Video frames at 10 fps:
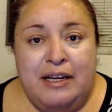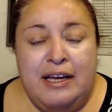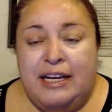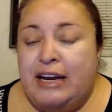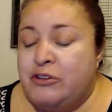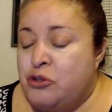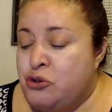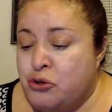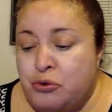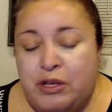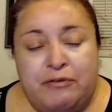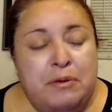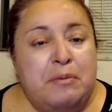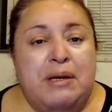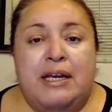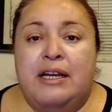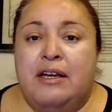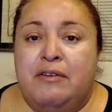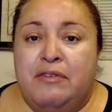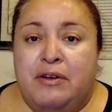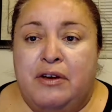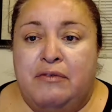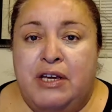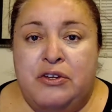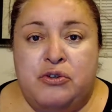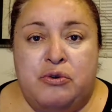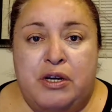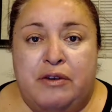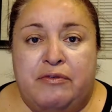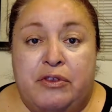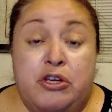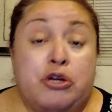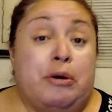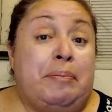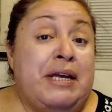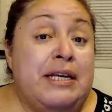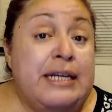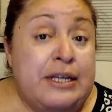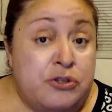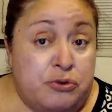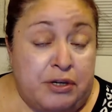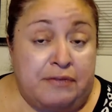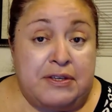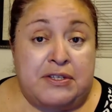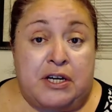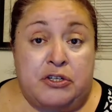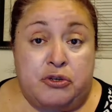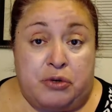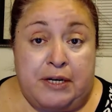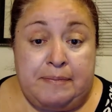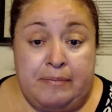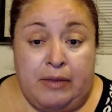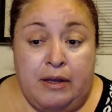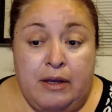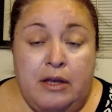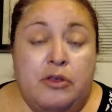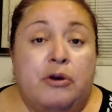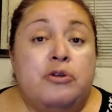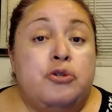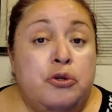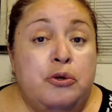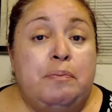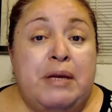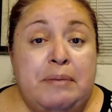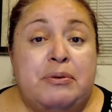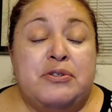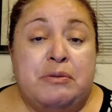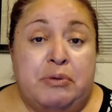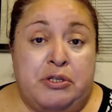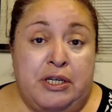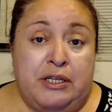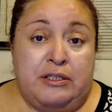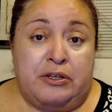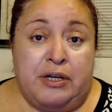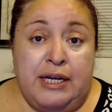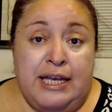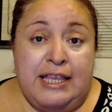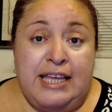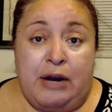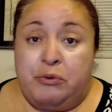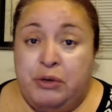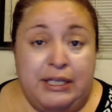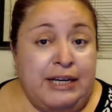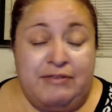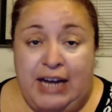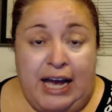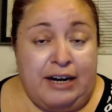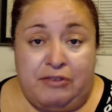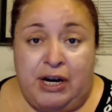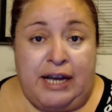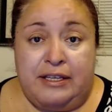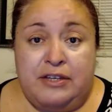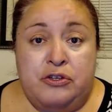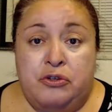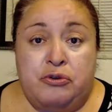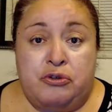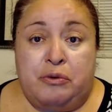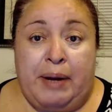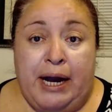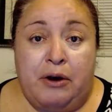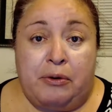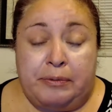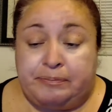Now, it's true that from the beginning of the history of the European history of this country, there are two peoples in particular that really have not ever had the institutional power.